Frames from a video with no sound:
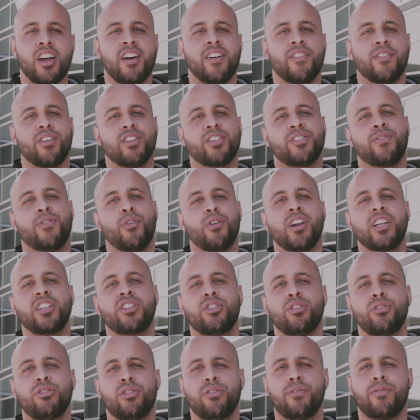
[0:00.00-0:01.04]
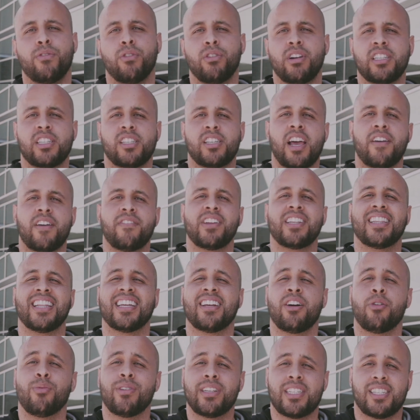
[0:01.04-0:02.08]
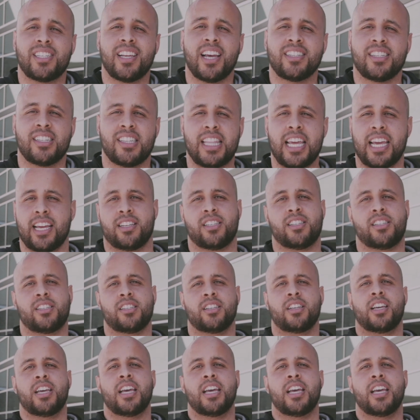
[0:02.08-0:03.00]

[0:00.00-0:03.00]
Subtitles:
verse 42 through 47, which says this.